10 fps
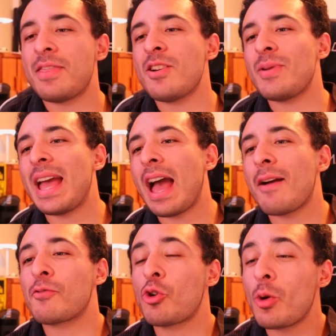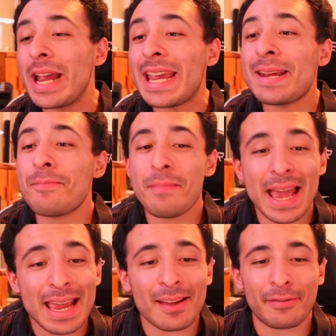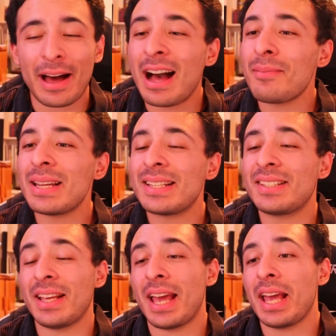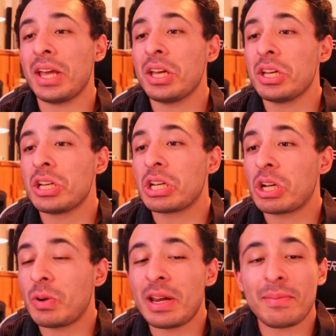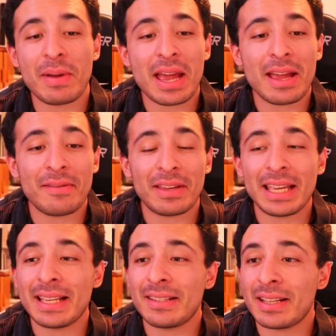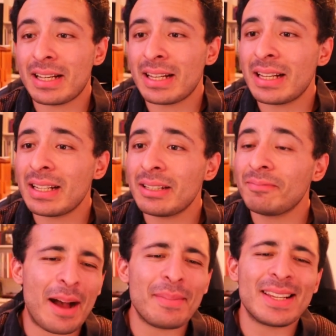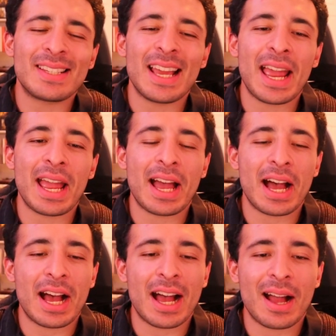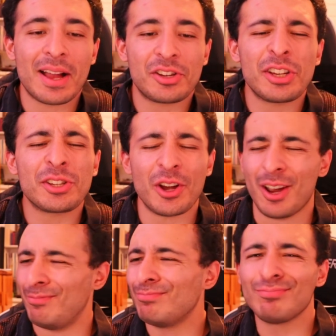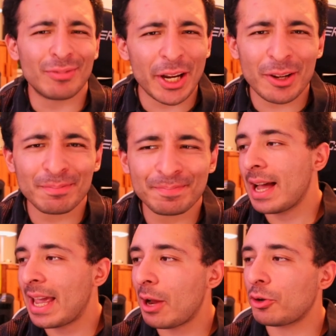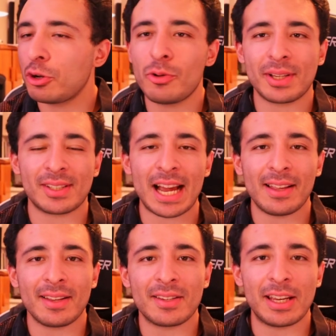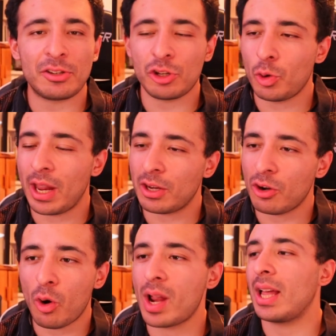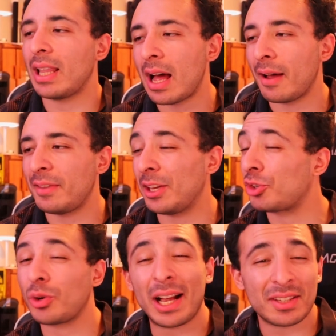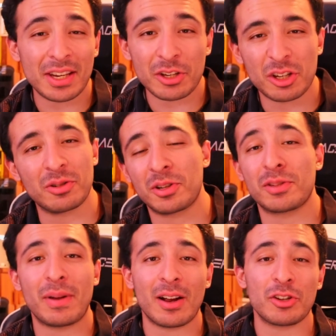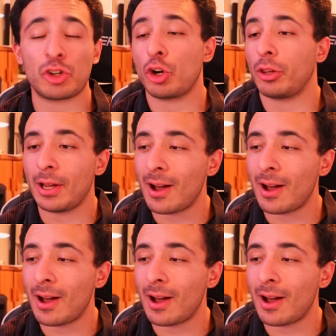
And then we have Queen Maeve. I'm going to say Queen Maeve is, uh, I'm going to say uh, she's good. You know, a character who was silenced into ignoring a lot of the atrocities she was experienced early